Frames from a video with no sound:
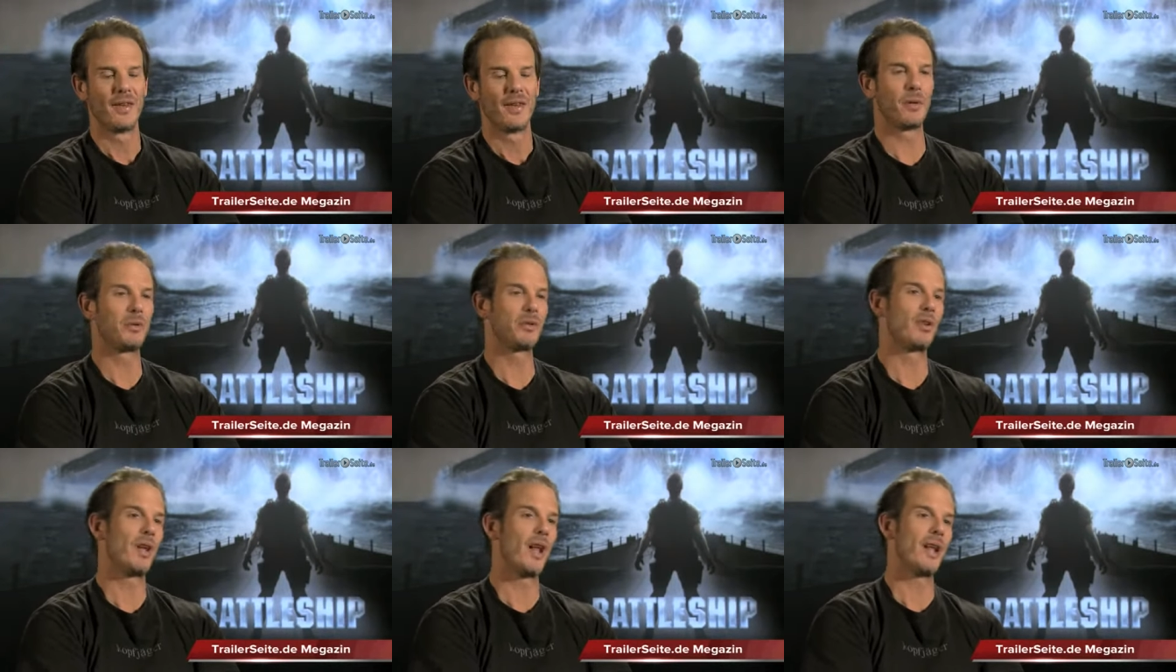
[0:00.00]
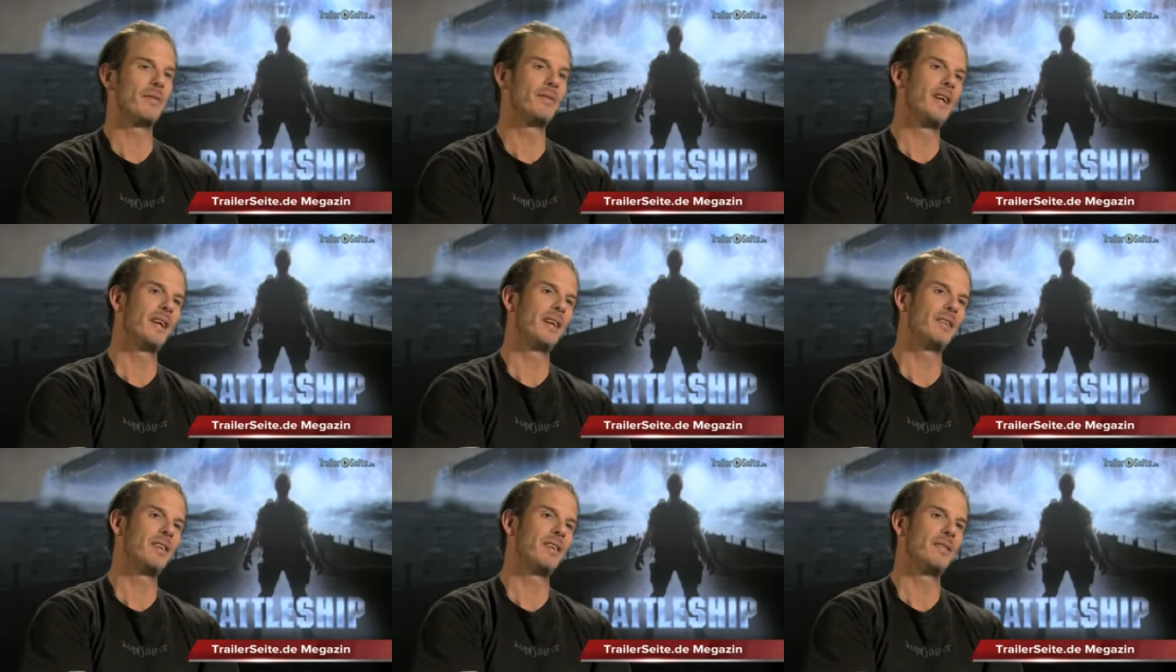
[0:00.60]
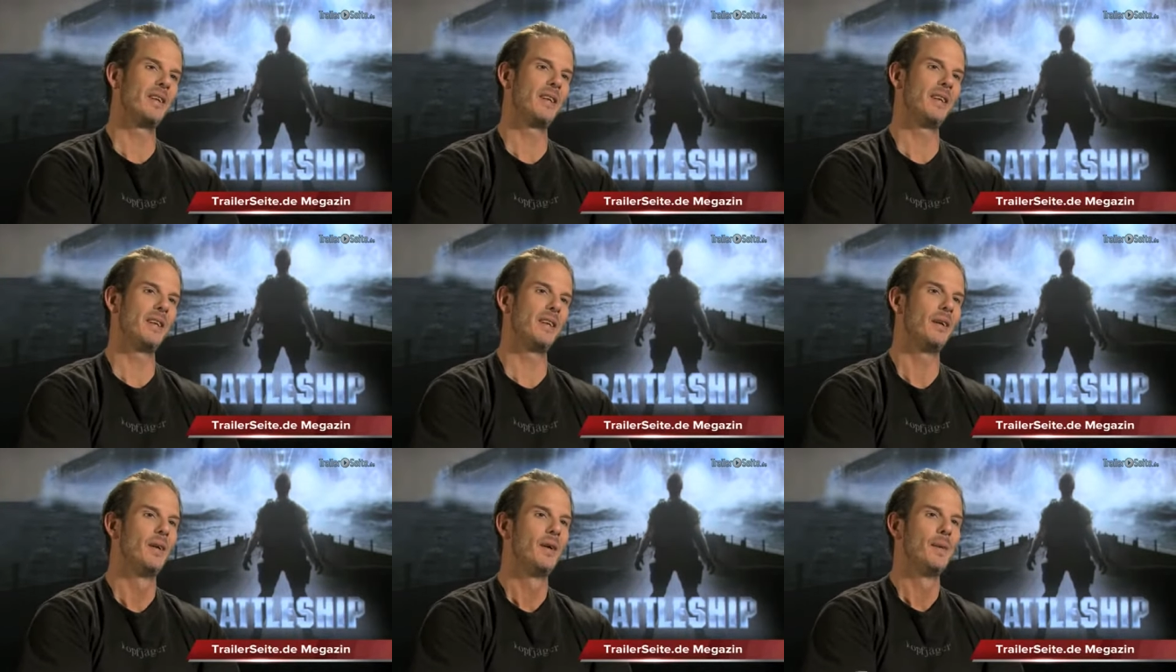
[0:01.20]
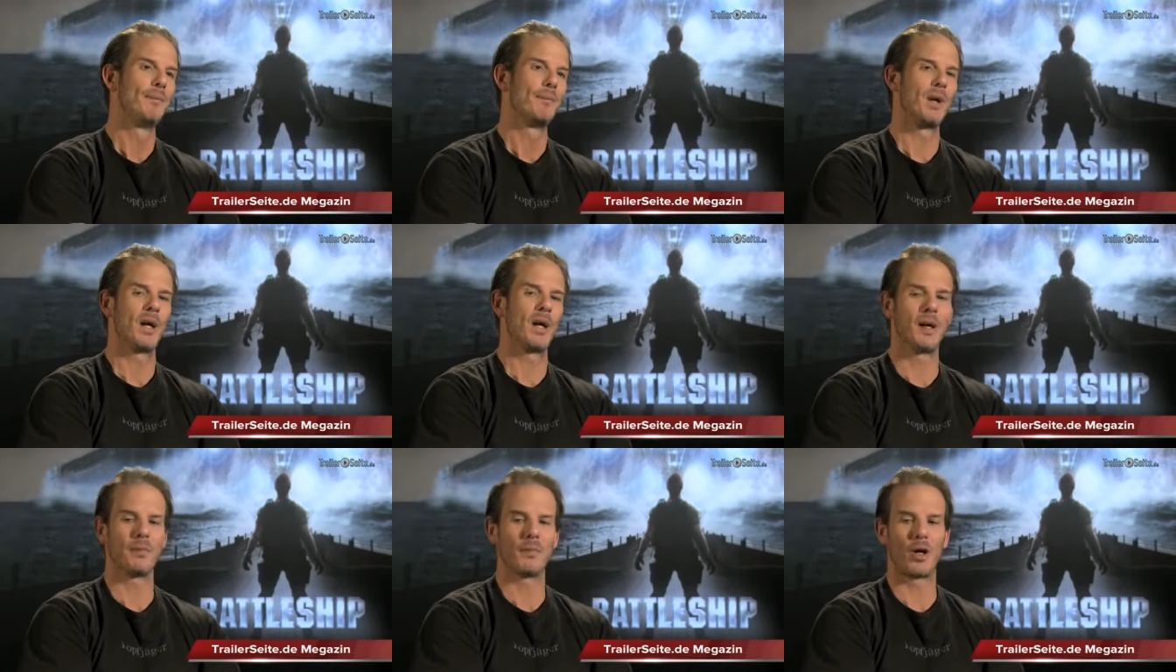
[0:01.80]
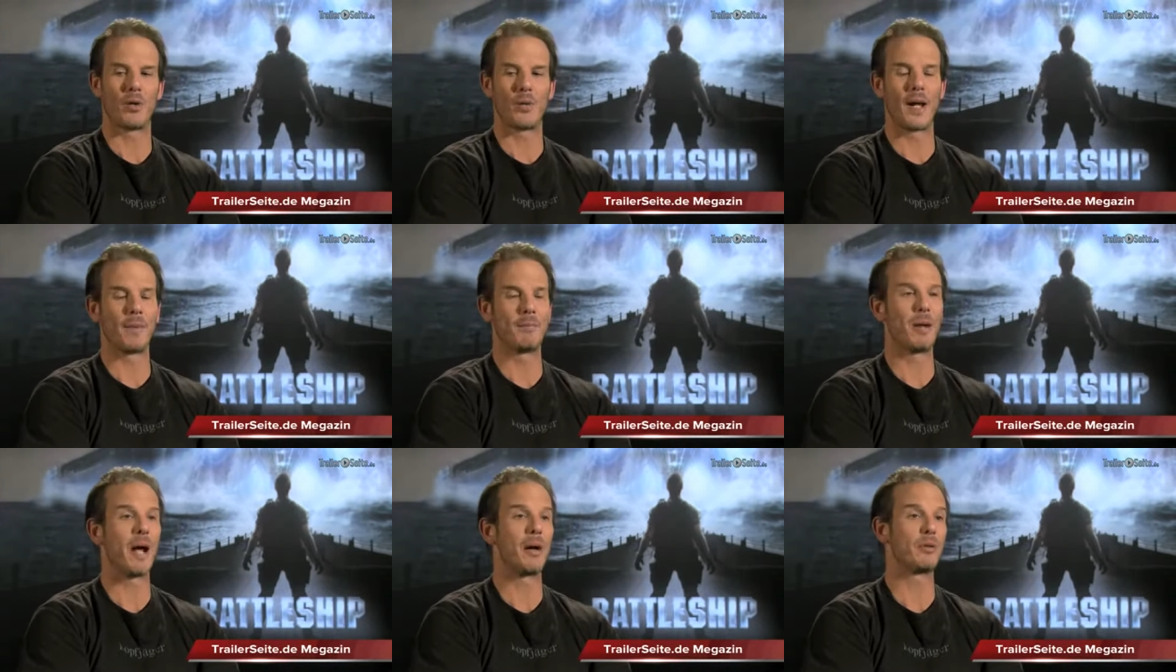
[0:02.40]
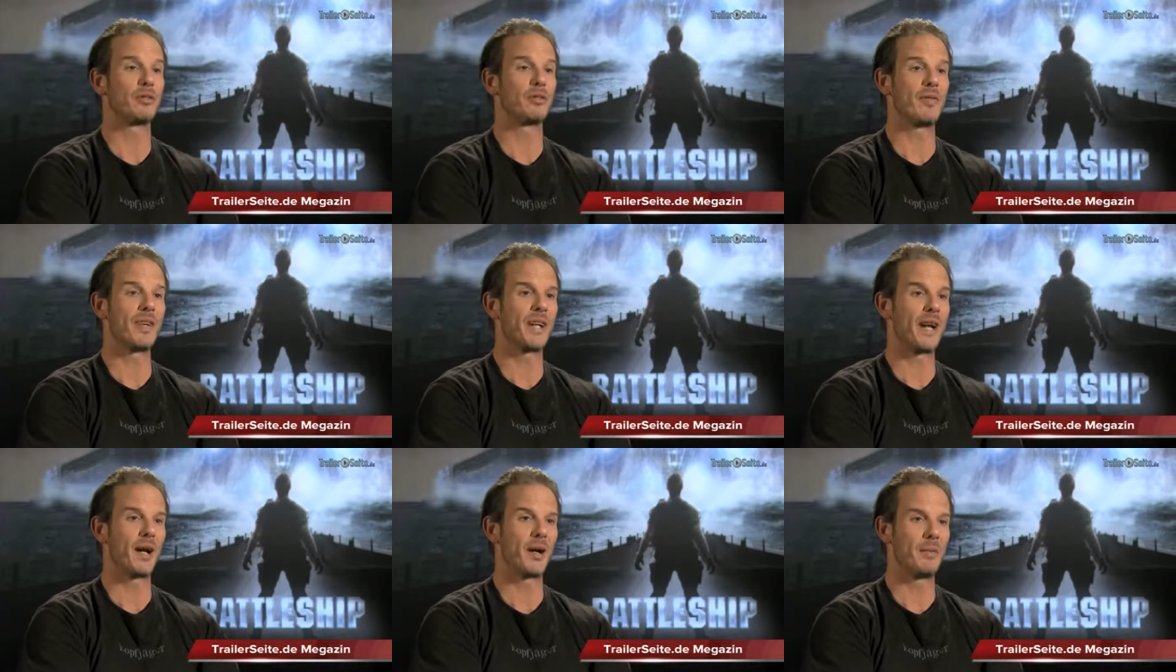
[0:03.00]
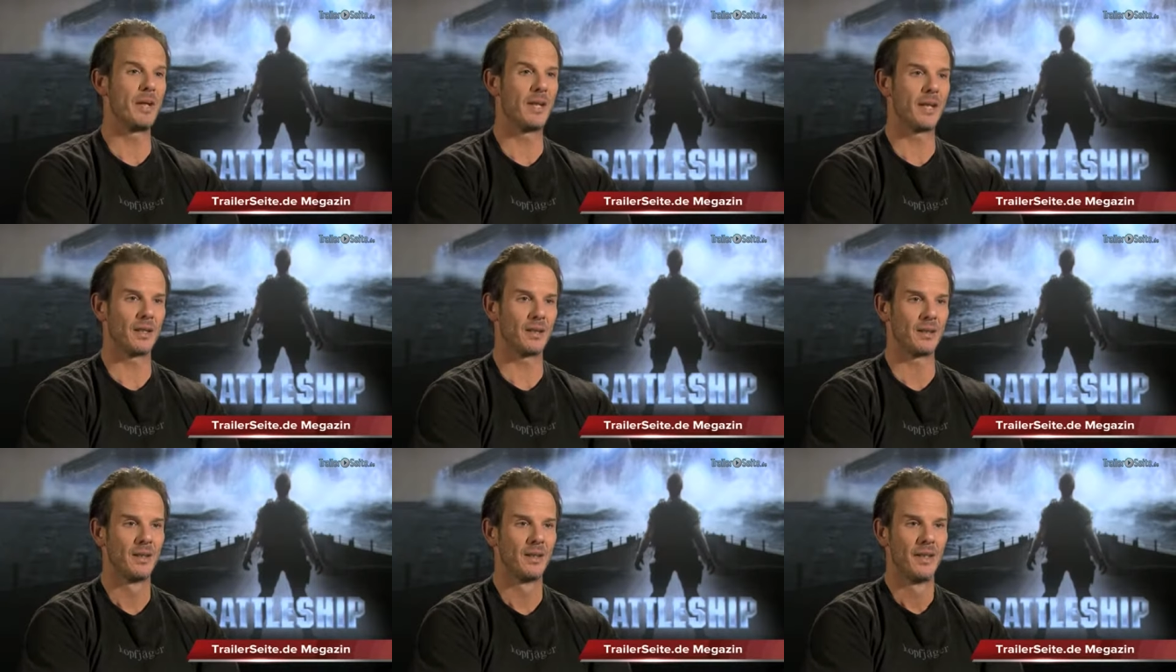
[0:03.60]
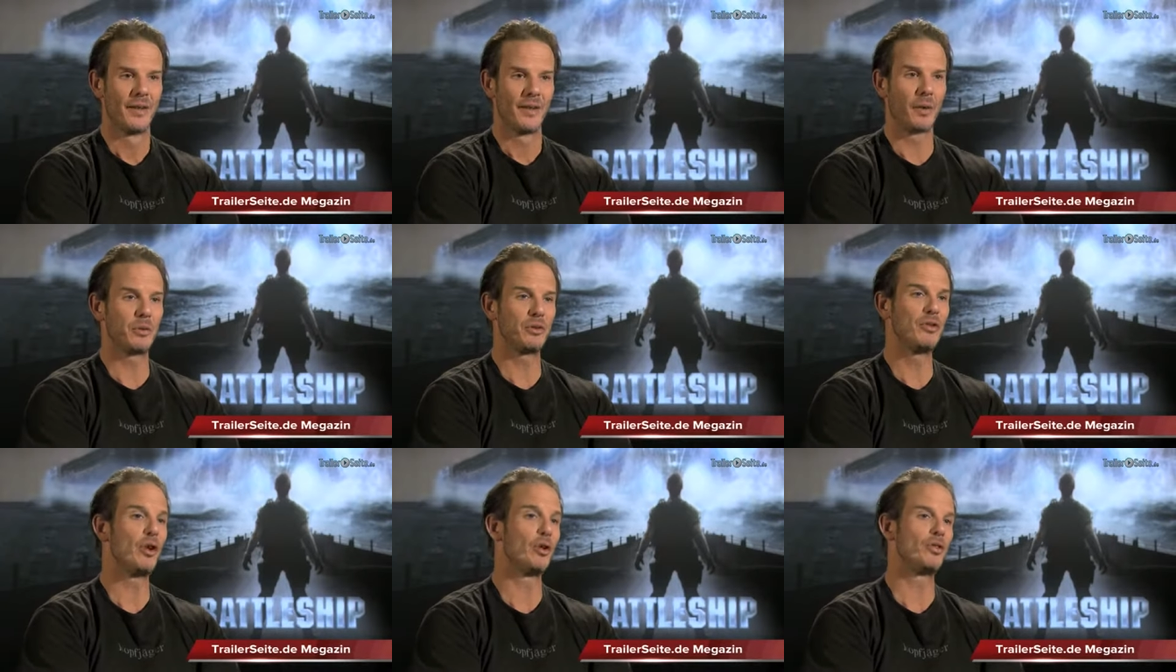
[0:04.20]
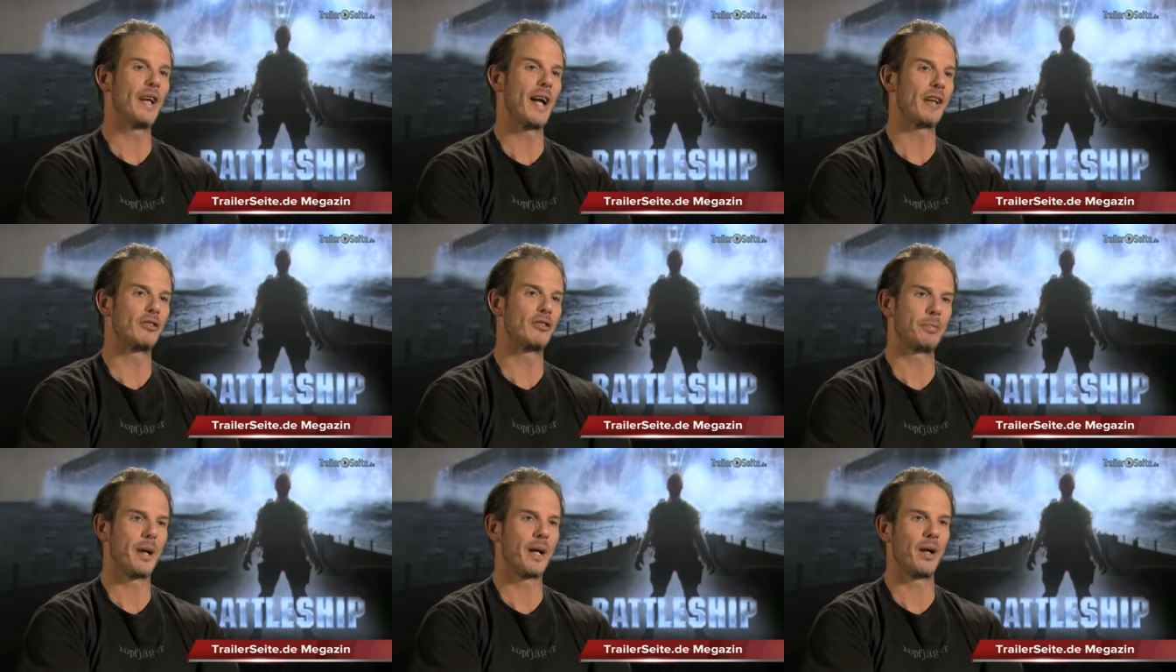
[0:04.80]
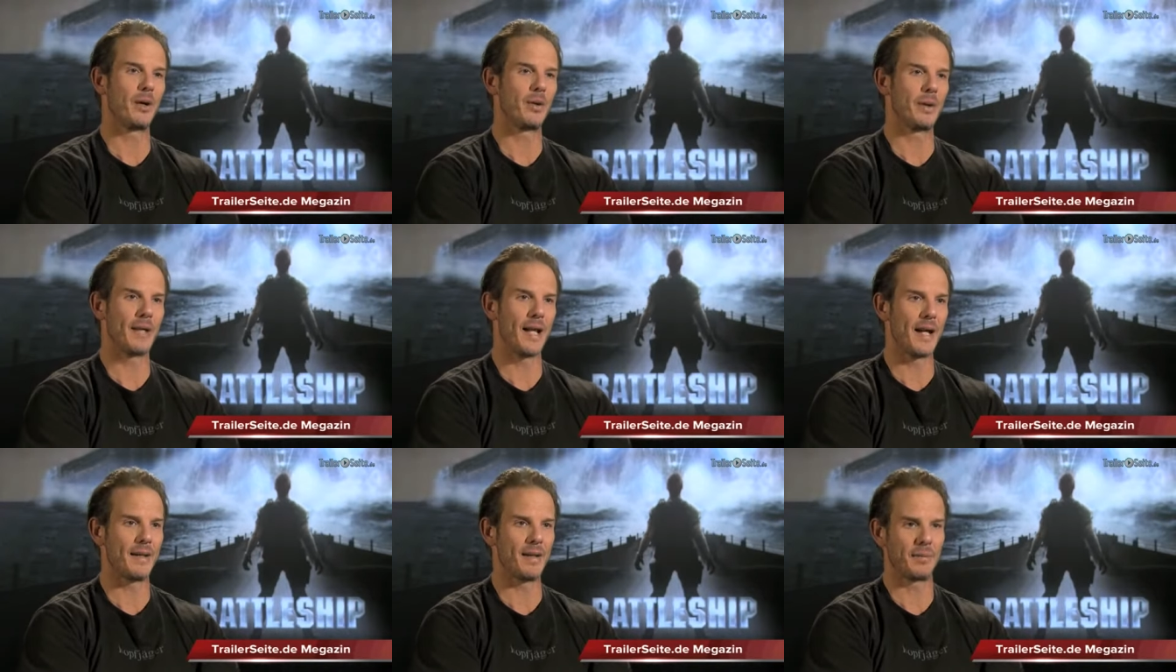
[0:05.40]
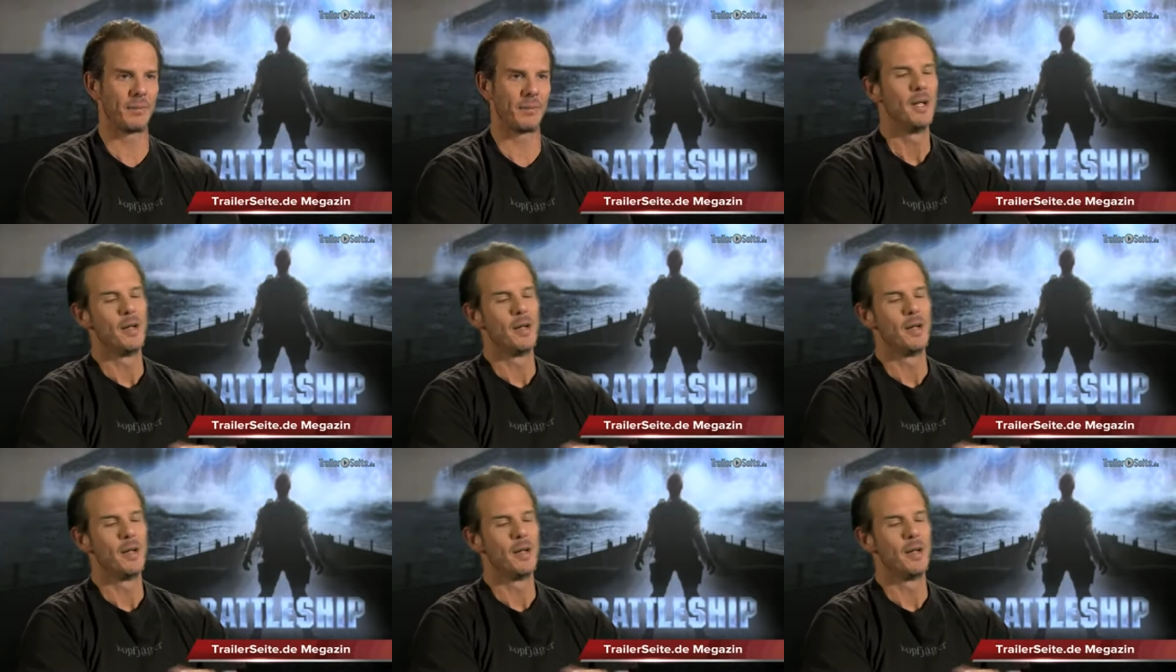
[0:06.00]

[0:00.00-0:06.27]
there was a lot of negativity around Pirates of the Caribbean. There was no Jack Sparrow in that.